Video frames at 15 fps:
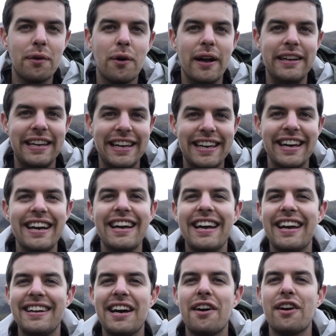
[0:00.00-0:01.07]
windy,
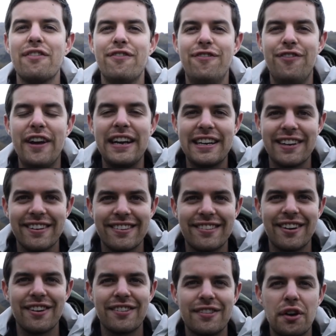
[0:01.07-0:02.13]
and now our fingers
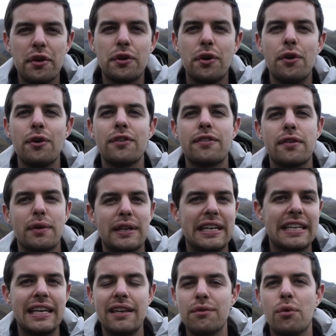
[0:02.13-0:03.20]
are so cold, so we're gonna
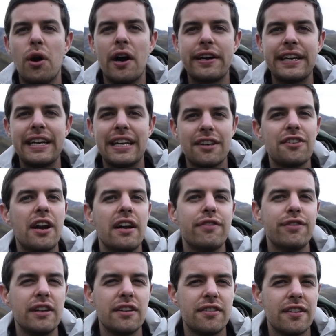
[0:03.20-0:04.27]
keep walking and try to
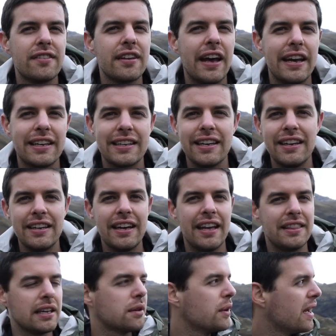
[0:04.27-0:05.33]
finish this hike. I
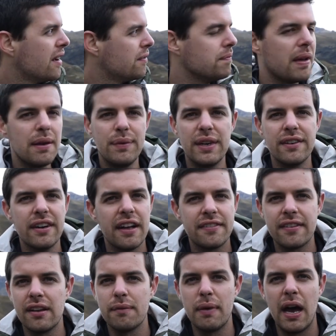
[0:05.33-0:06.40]
think we have maybe less
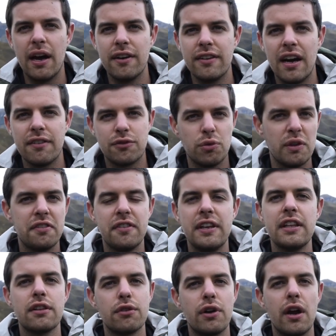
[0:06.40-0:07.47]
than a mile left. We see the